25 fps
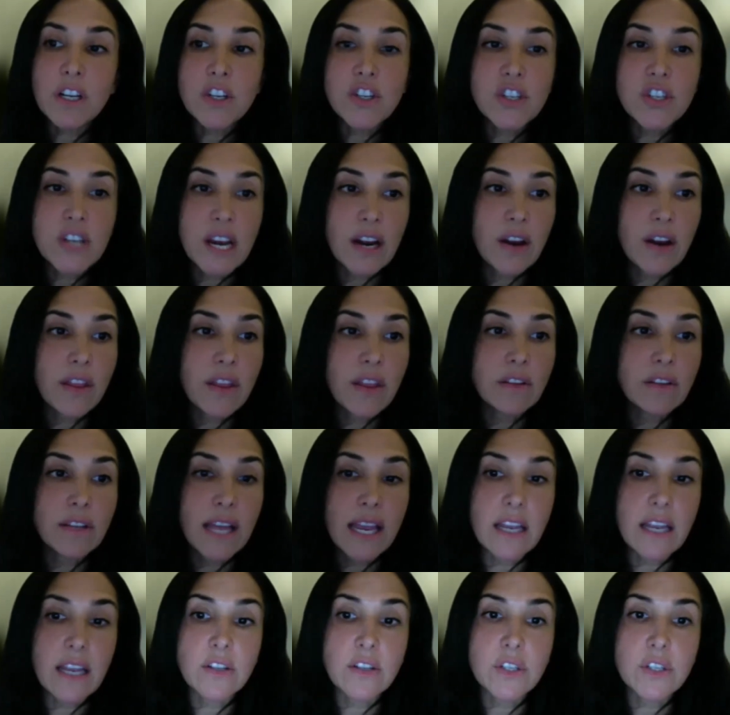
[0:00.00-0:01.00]
share the
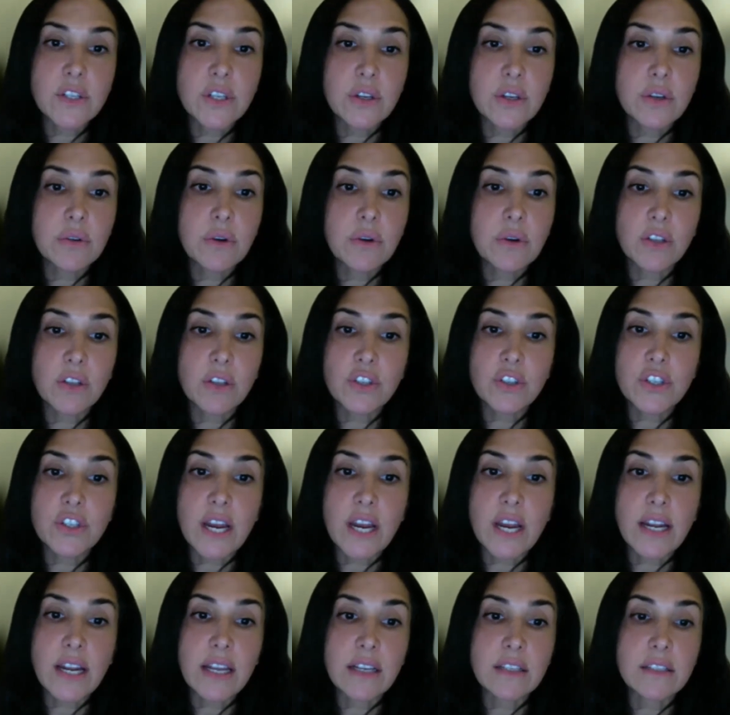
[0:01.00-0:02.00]
link to
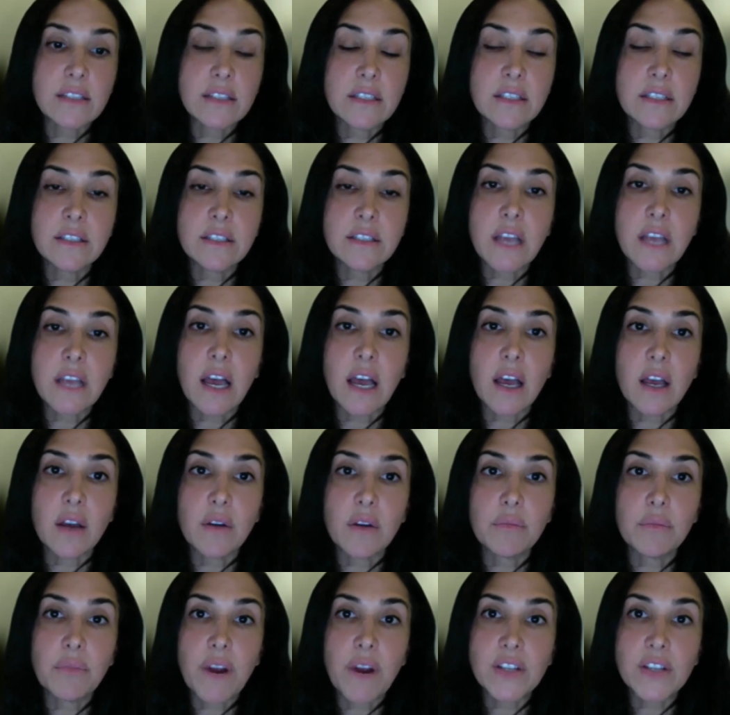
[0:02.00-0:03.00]
Ultragenics's
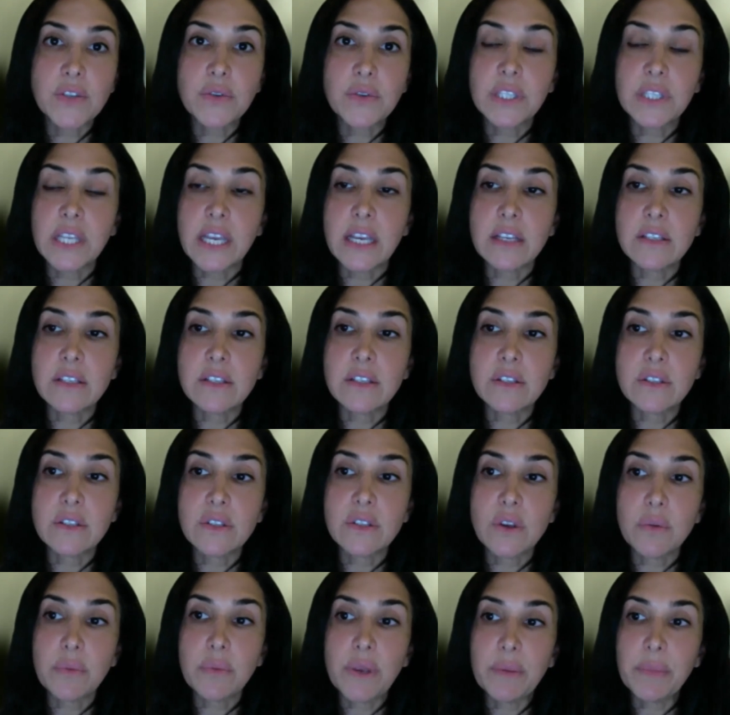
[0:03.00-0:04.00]
press release
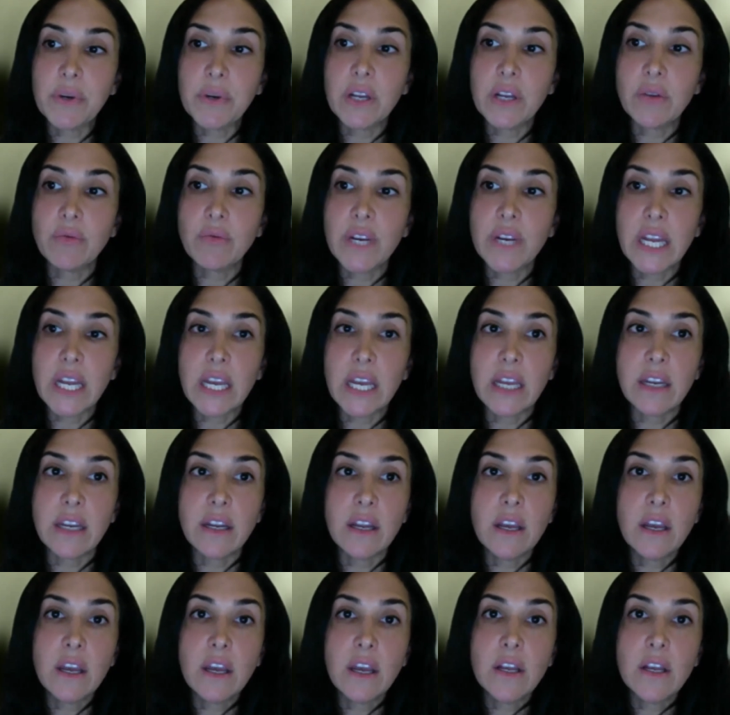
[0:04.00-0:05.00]
so people can read it
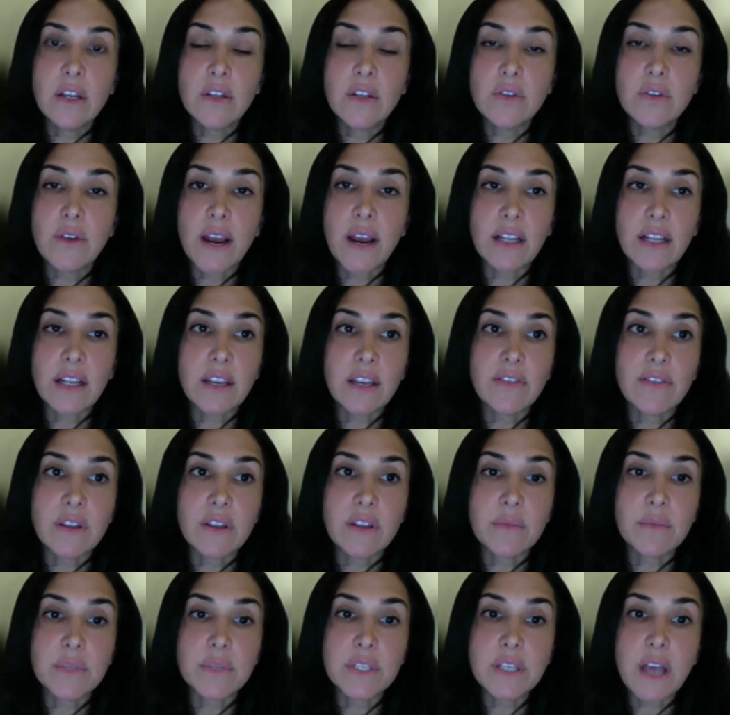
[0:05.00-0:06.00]
directly for
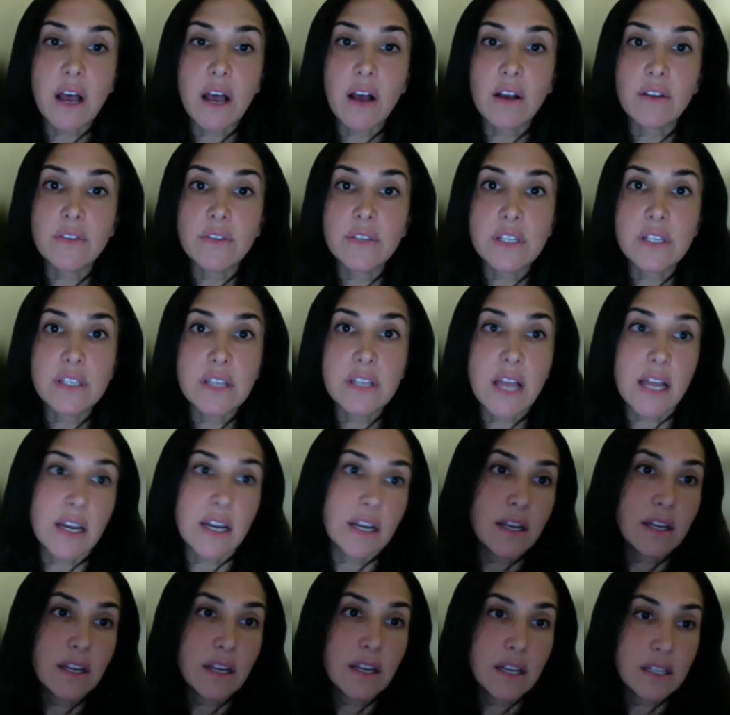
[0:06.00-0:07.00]
themselves. It's not
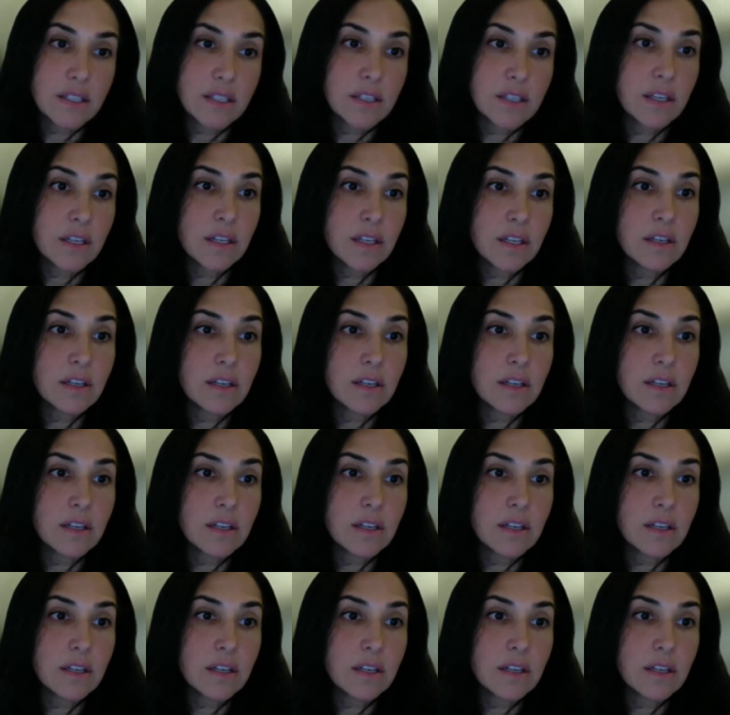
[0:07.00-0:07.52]
a, it's a